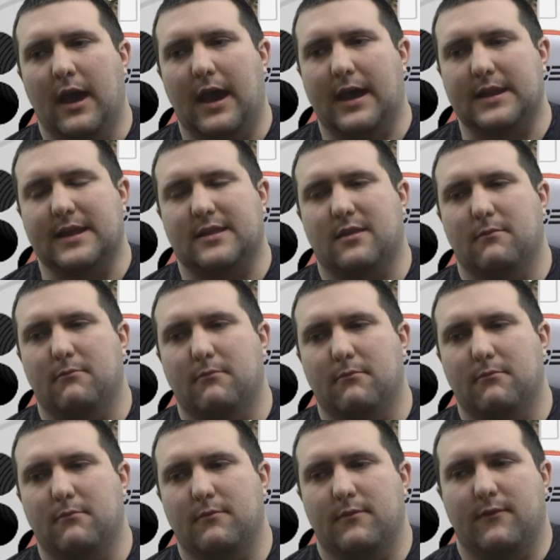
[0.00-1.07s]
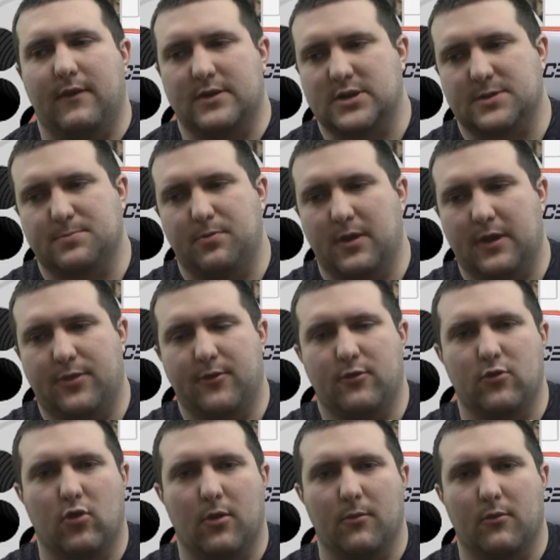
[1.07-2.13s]
I'd get to, if I just play through
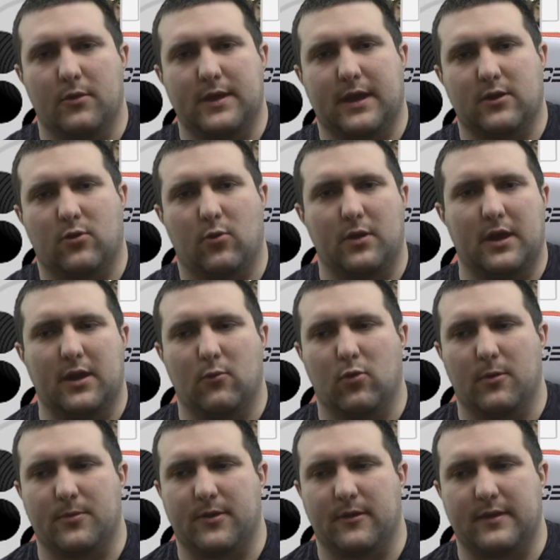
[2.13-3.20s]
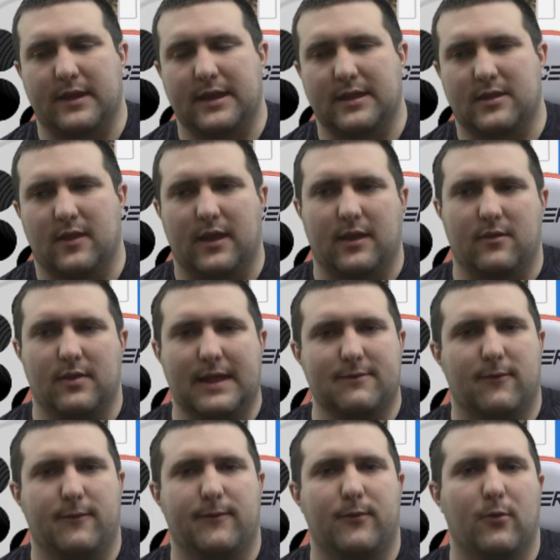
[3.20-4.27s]
normal without going any warp zones, I get to like
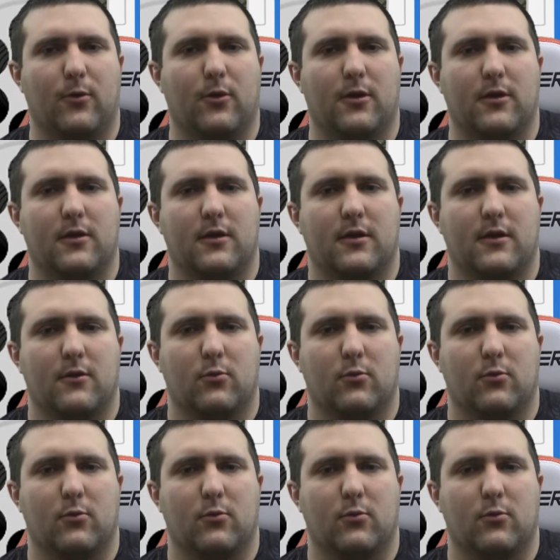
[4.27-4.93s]
level 4,